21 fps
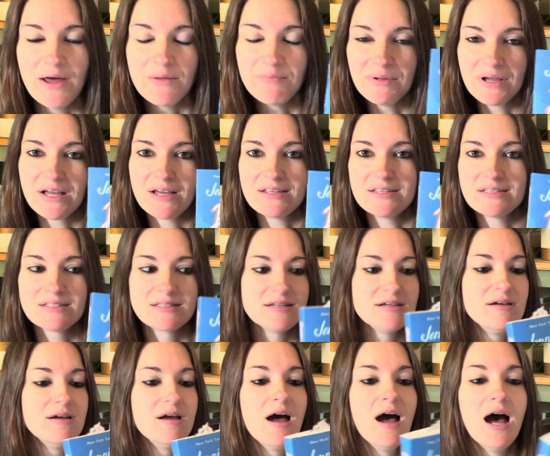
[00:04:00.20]
because
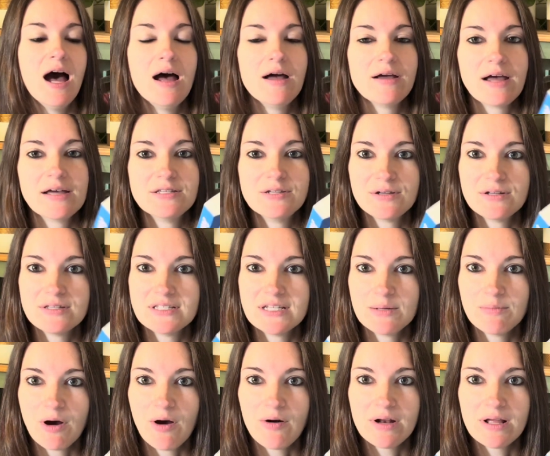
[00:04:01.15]
as you can see,
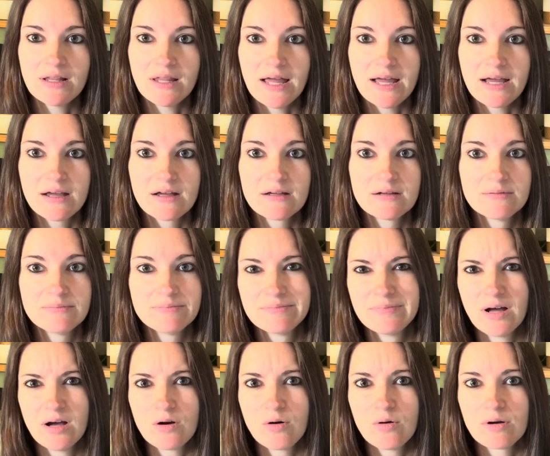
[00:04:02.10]
I'm already like
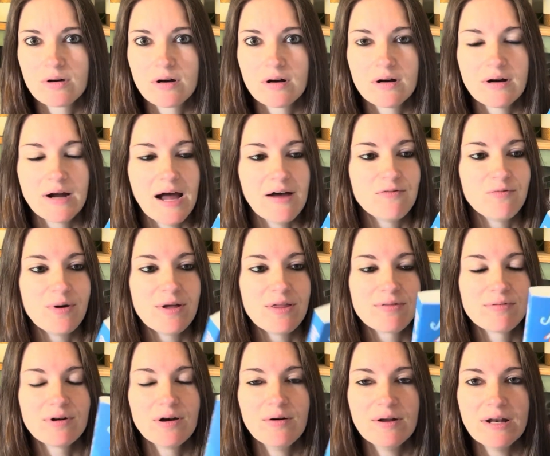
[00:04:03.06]
quarter or halfway
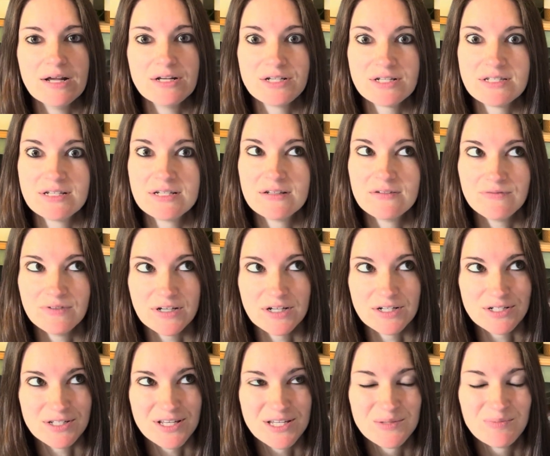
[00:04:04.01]
through and I just need to
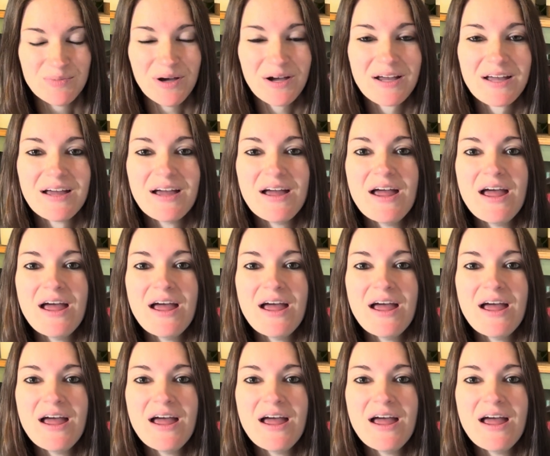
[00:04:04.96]
finish this book.